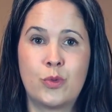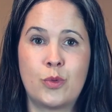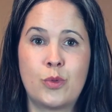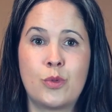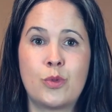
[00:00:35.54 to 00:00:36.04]

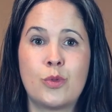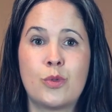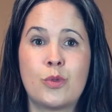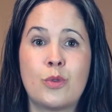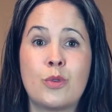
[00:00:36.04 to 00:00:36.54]

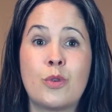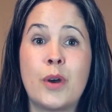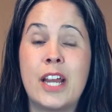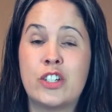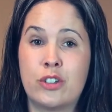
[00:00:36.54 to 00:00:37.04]

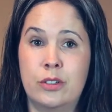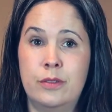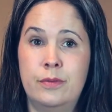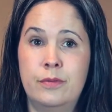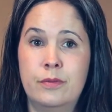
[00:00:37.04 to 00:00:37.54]
Rachel,